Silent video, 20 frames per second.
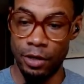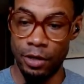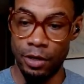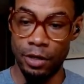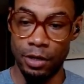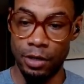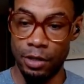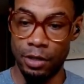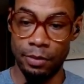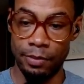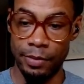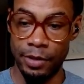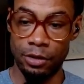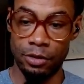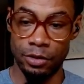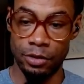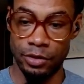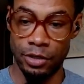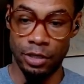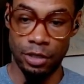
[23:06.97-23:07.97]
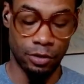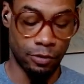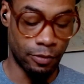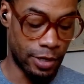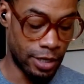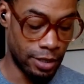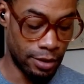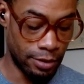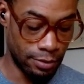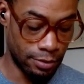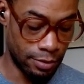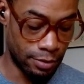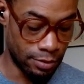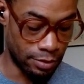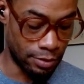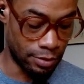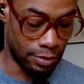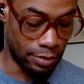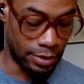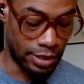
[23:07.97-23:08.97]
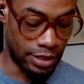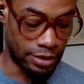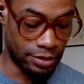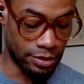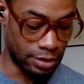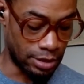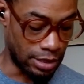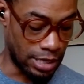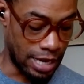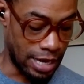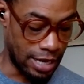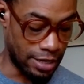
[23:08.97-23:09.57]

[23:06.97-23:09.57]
miracles are on the way oh, that's a lot